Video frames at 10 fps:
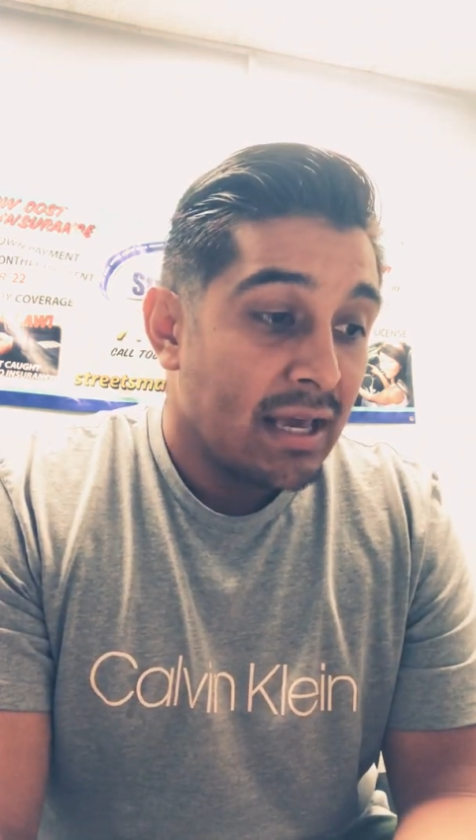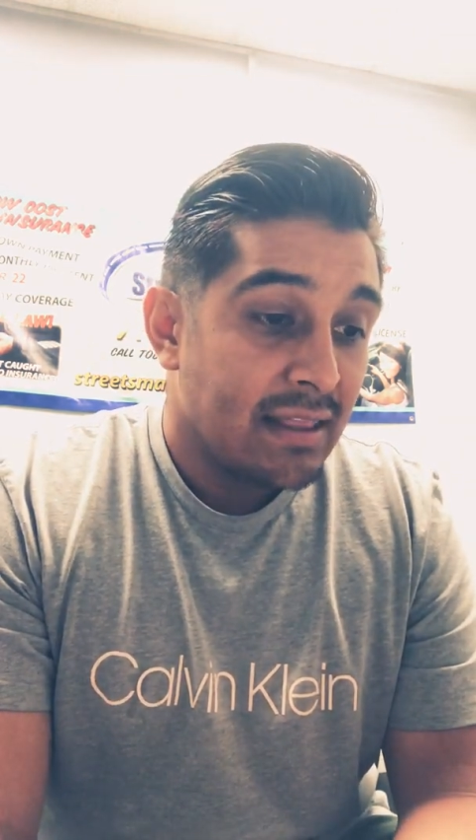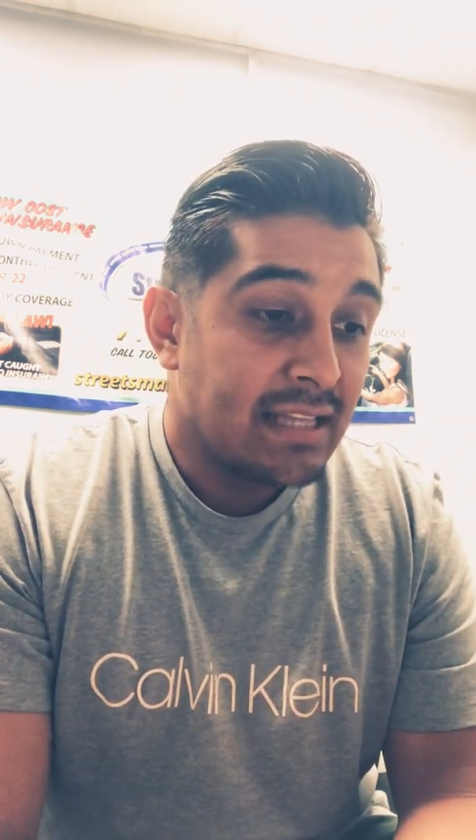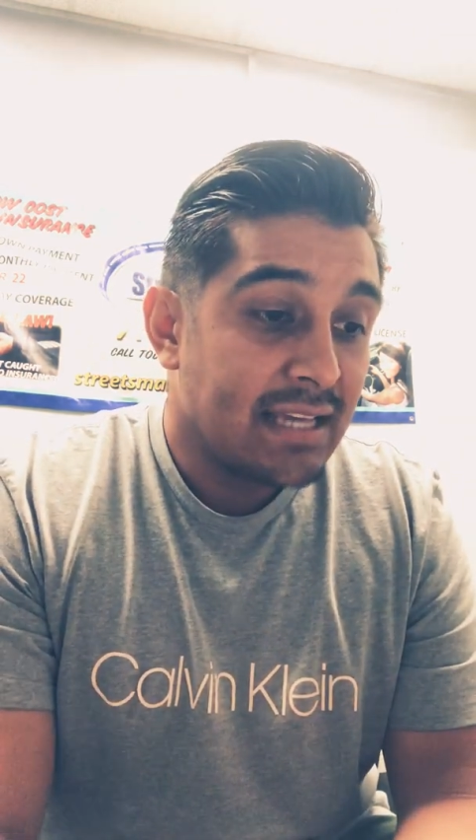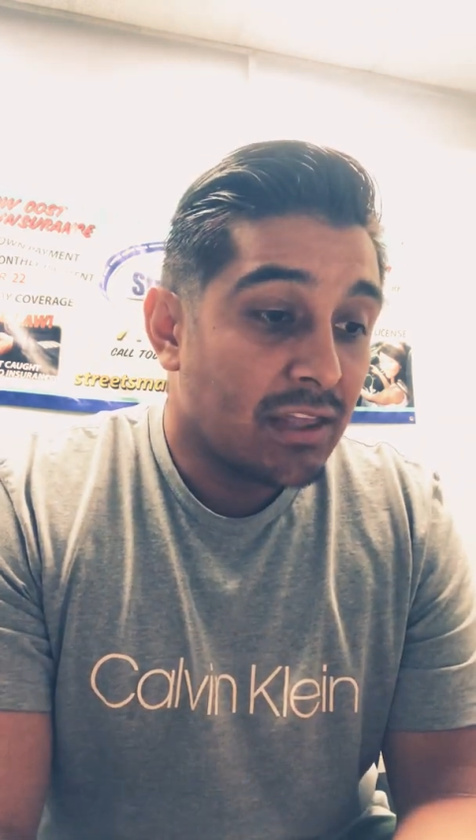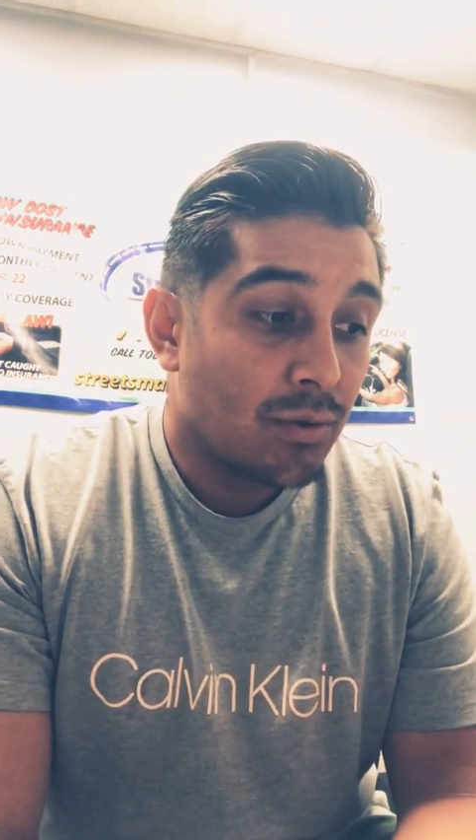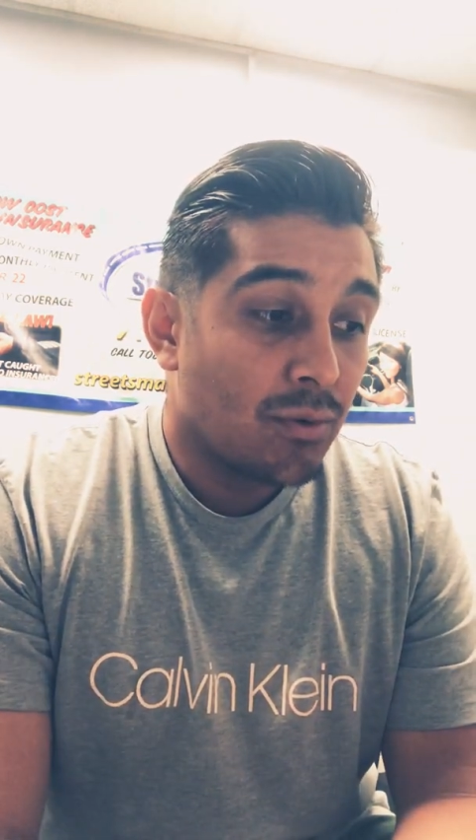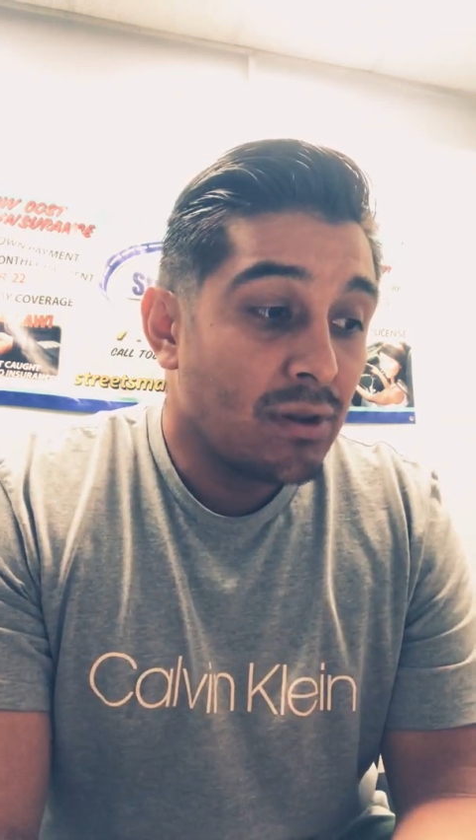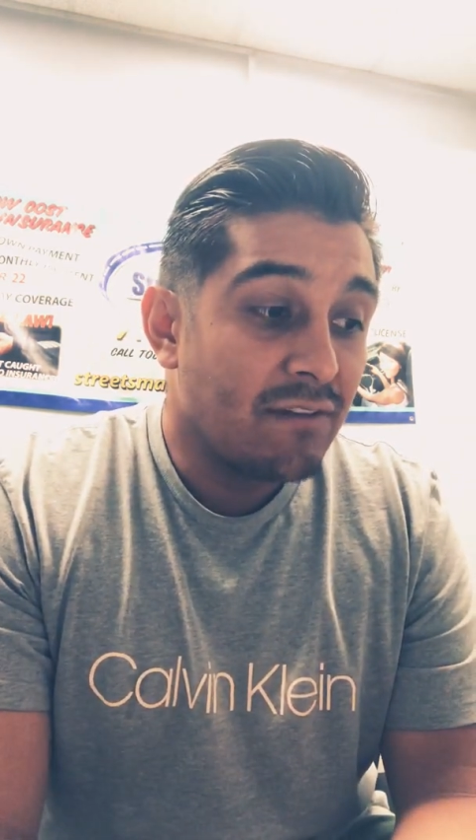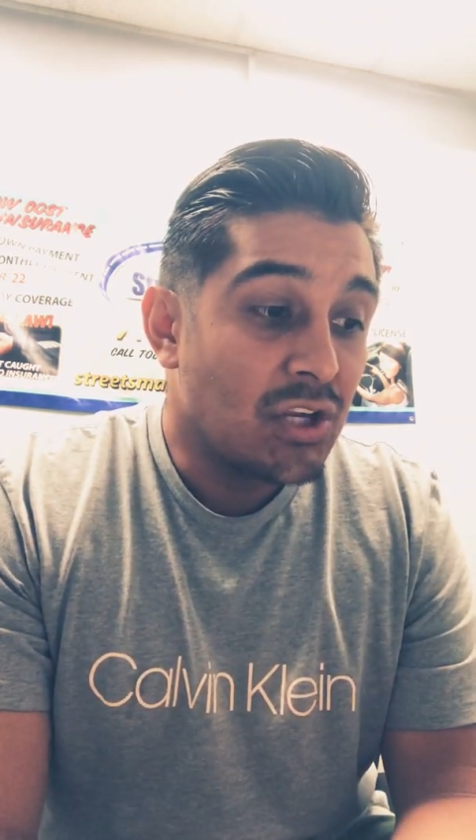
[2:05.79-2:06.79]
They take the
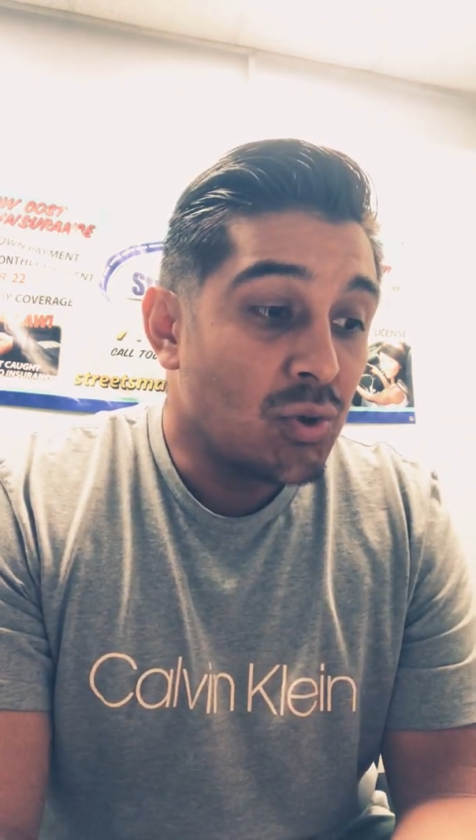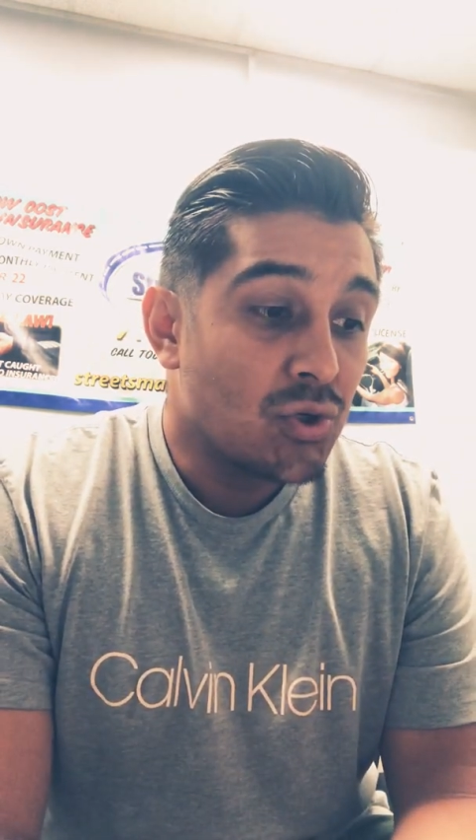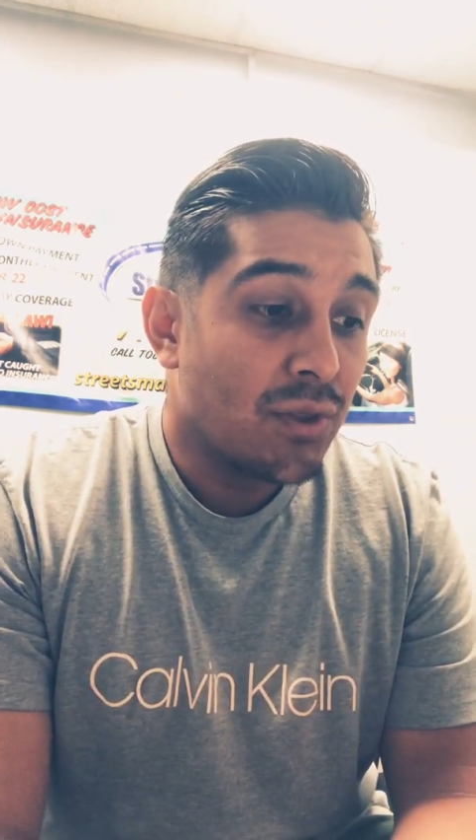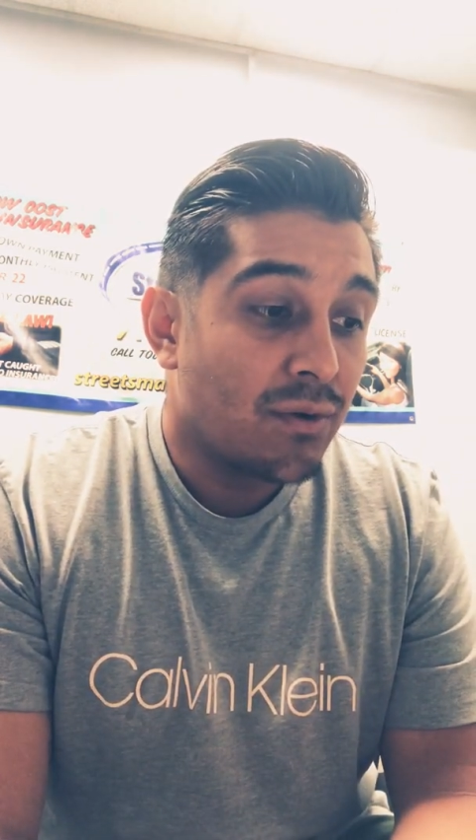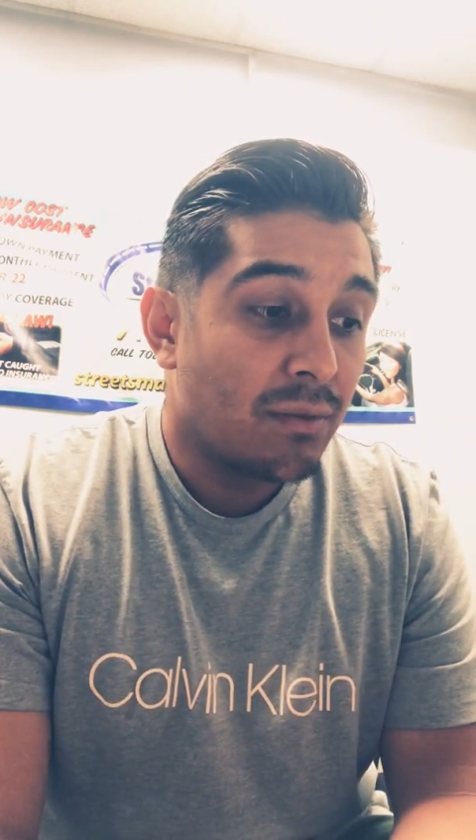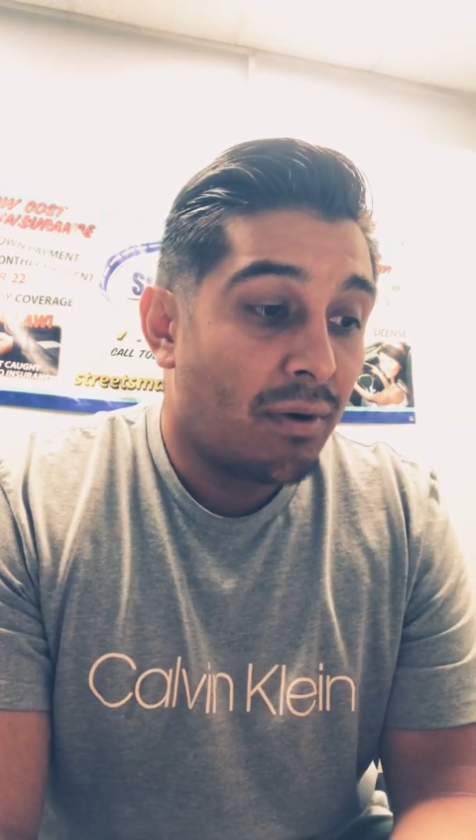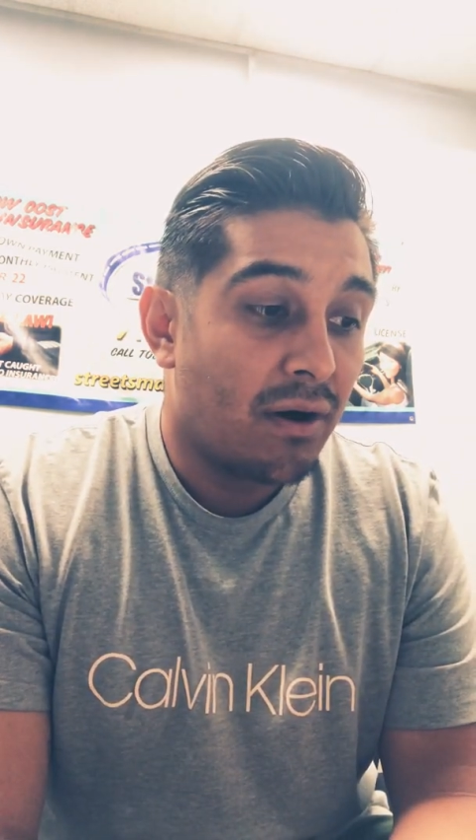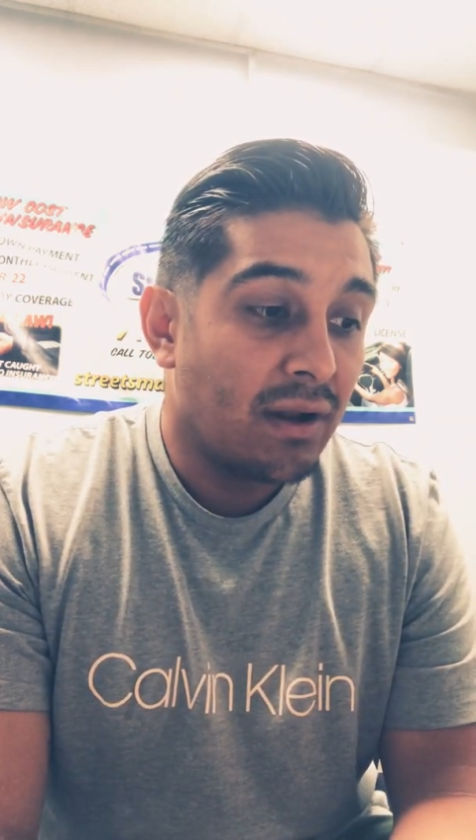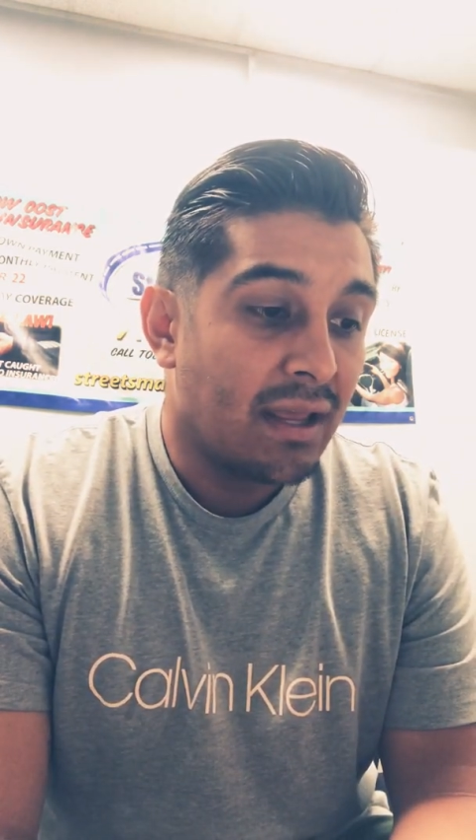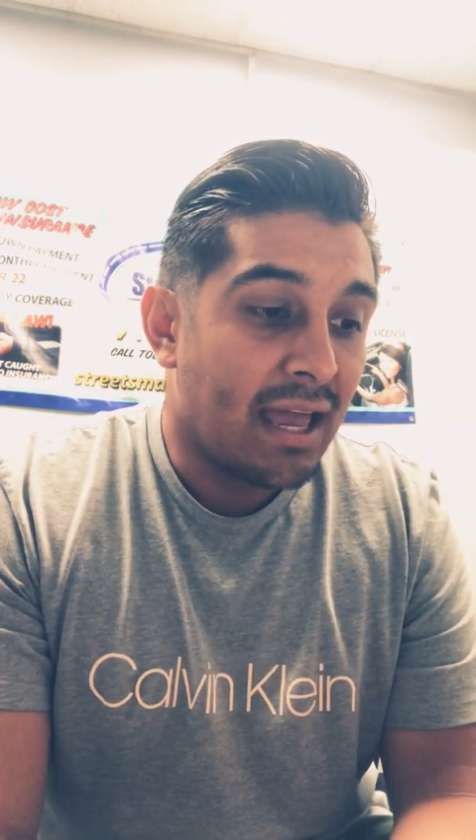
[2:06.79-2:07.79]
role of a neutral third party